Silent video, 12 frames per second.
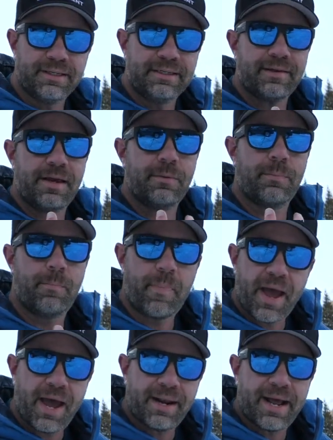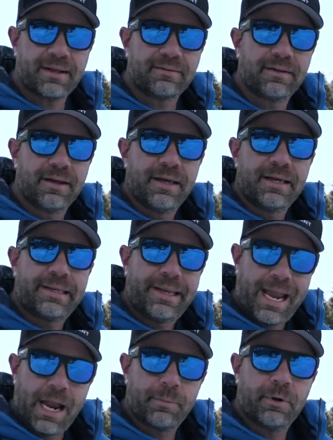is a badass
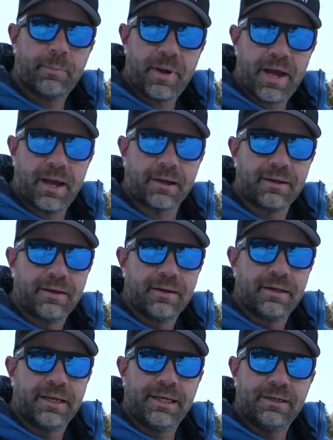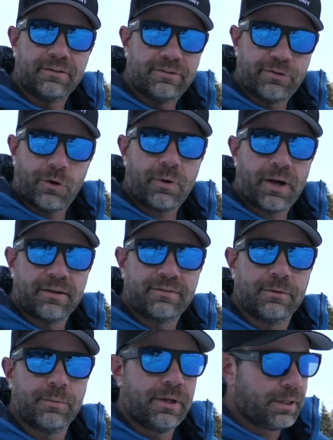camera bag. It is so
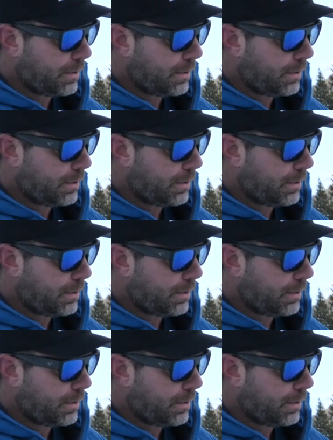awesome.